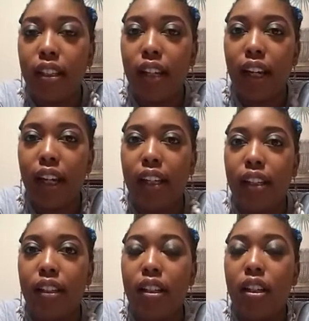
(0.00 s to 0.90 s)
the day,
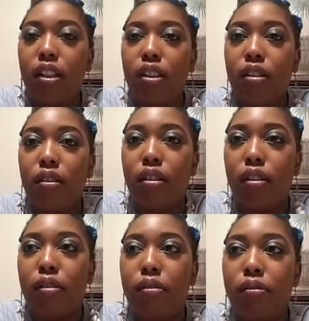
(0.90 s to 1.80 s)
you
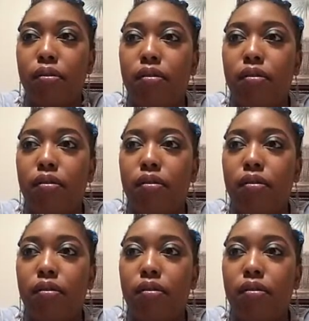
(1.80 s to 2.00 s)
know,